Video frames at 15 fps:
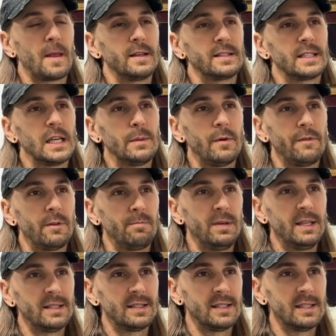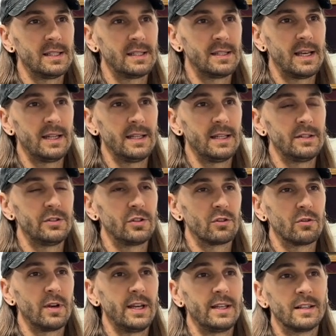Some of the pieces that
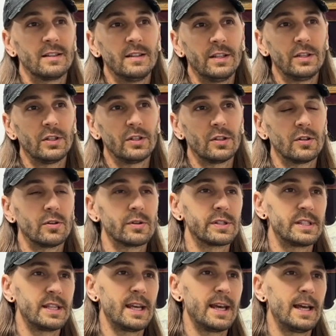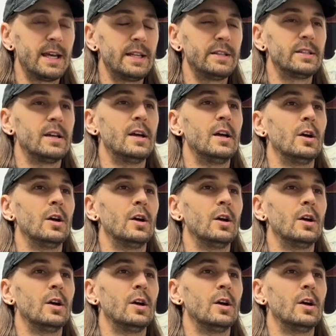integrate glitter or sand